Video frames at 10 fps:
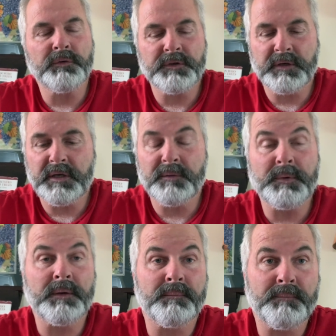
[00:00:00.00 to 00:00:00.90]
the time,
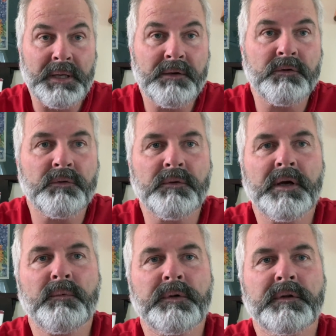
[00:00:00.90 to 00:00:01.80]
and men do
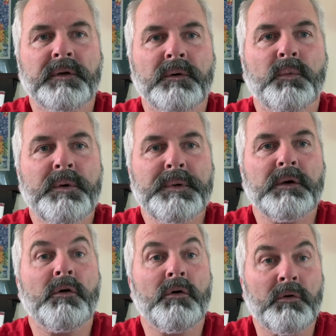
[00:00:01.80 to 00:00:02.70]
that with their
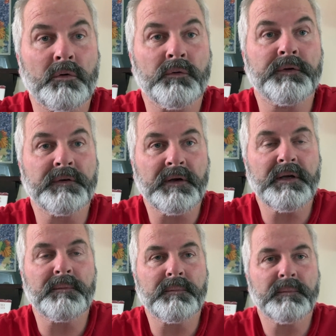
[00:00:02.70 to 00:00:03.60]
women all the
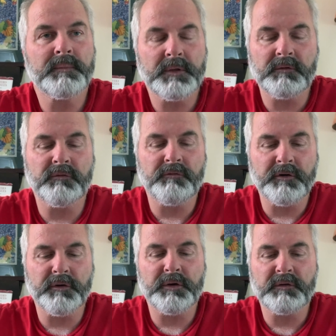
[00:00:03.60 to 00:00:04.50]
time. It's
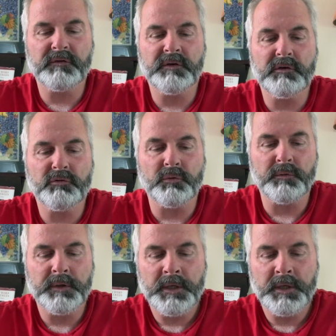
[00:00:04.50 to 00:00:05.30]
very instinctual.